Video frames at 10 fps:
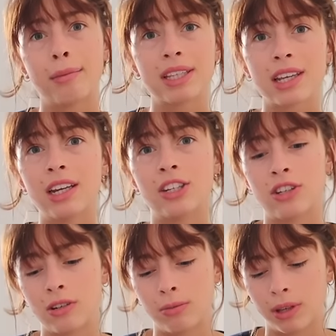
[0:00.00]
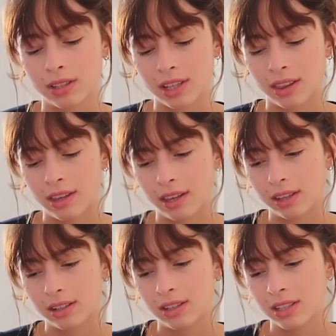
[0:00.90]
I'm excited too because I
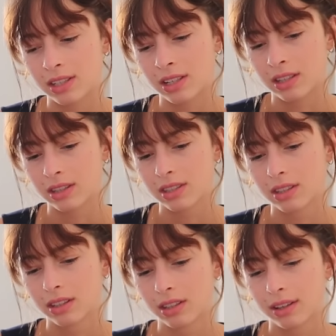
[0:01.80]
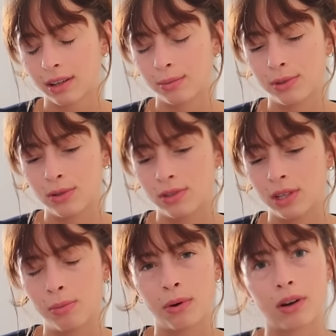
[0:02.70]
think distance helps you
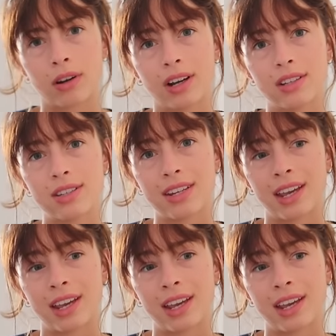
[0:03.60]
see progress.